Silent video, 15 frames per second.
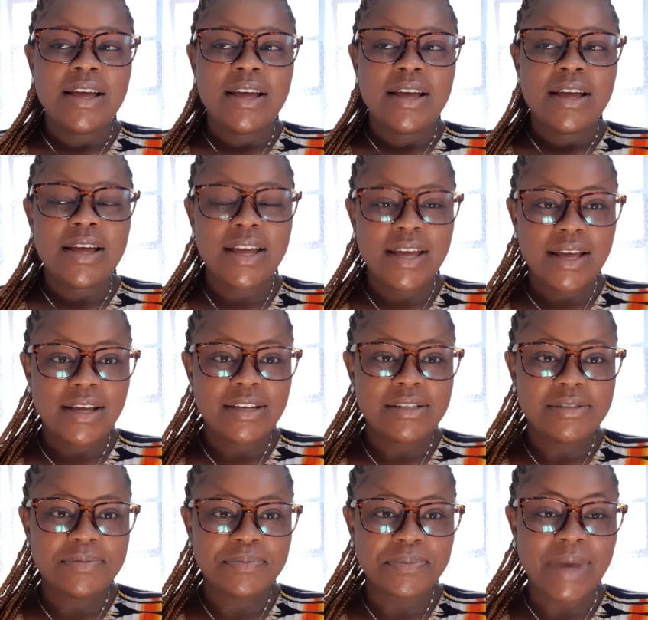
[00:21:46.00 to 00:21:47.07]
hey,
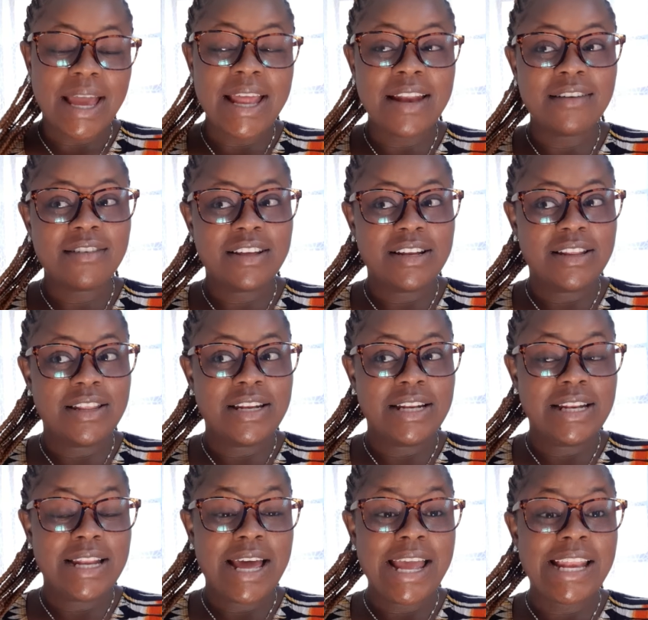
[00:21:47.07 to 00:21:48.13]
I
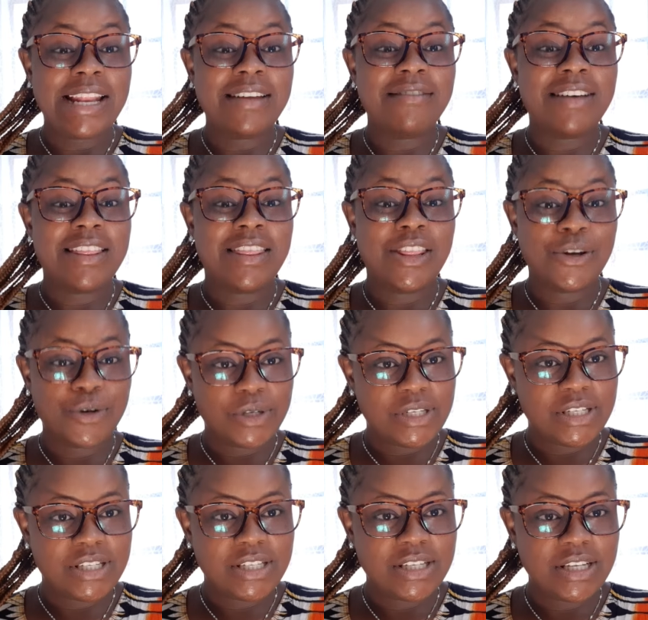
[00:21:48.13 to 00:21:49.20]
never
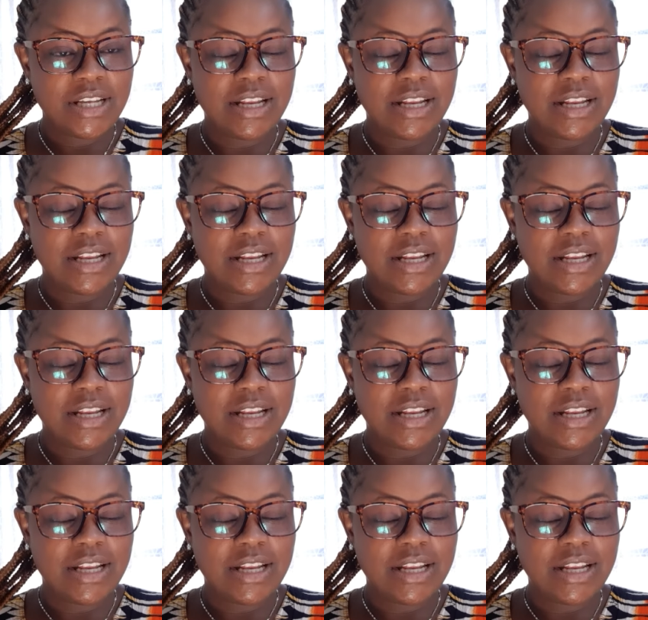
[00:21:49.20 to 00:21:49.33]
thought